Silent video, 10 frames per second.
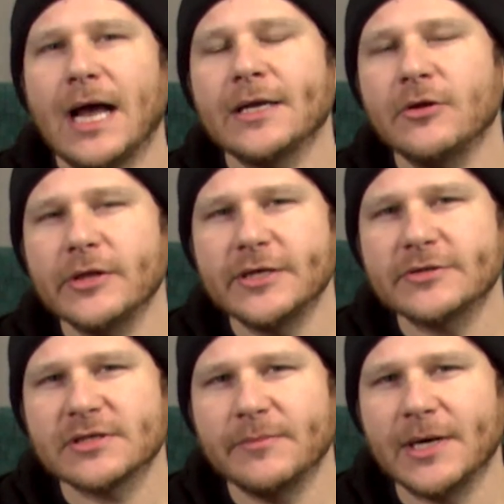I can only
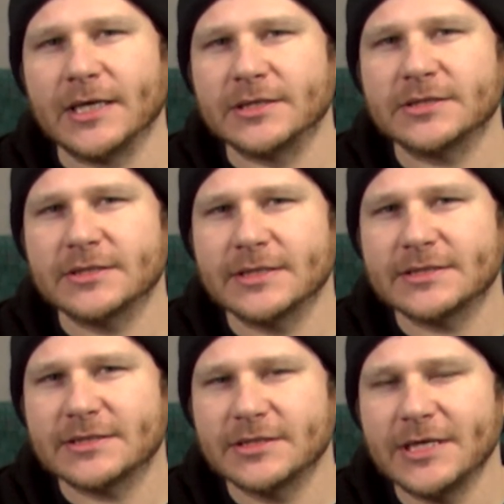do so much.
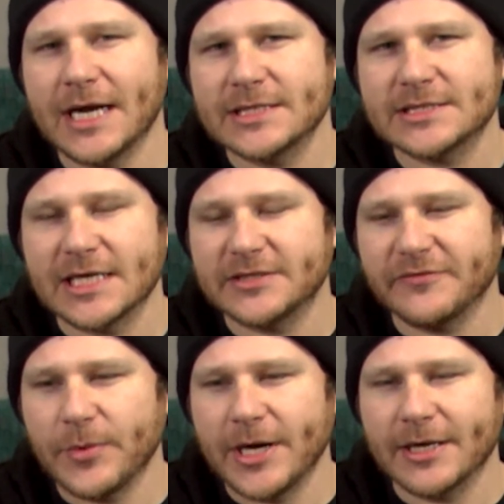It's the United States of
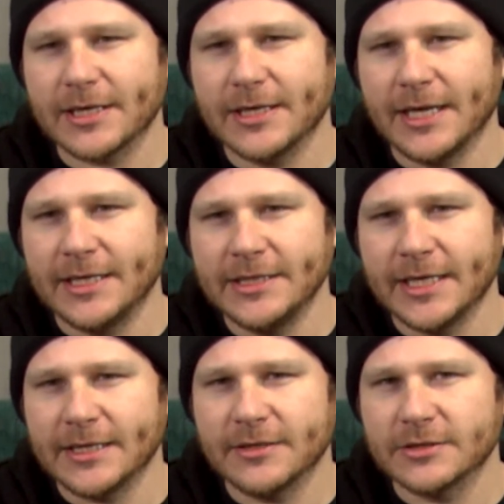America, and
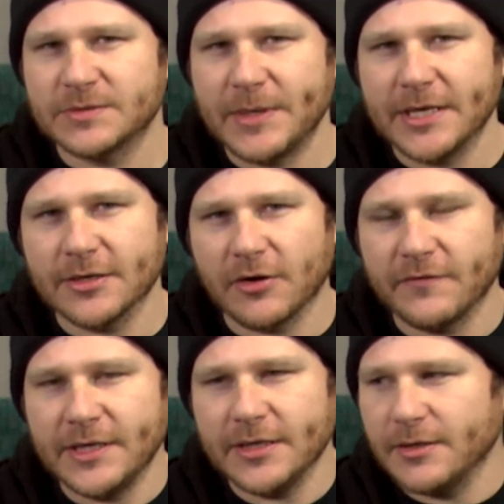yet there's beer
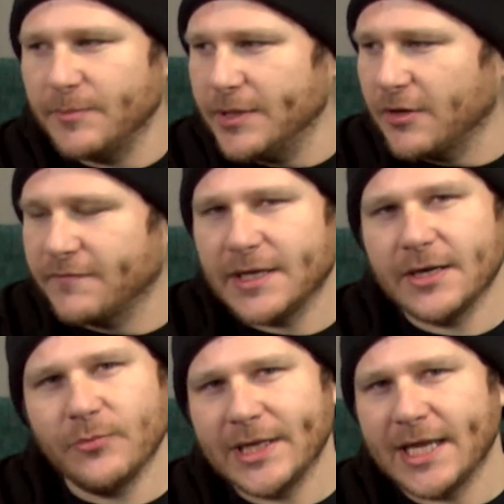over here and beer over
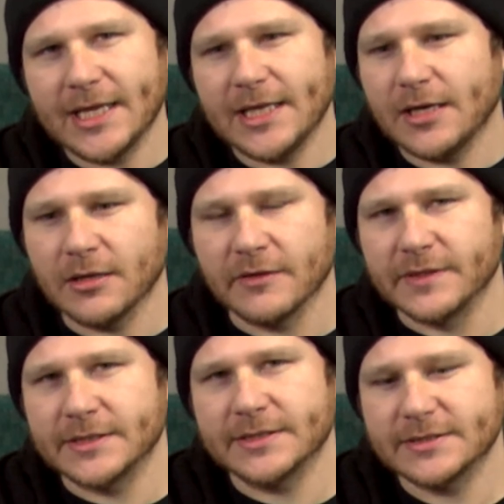there, and we can't get all of it.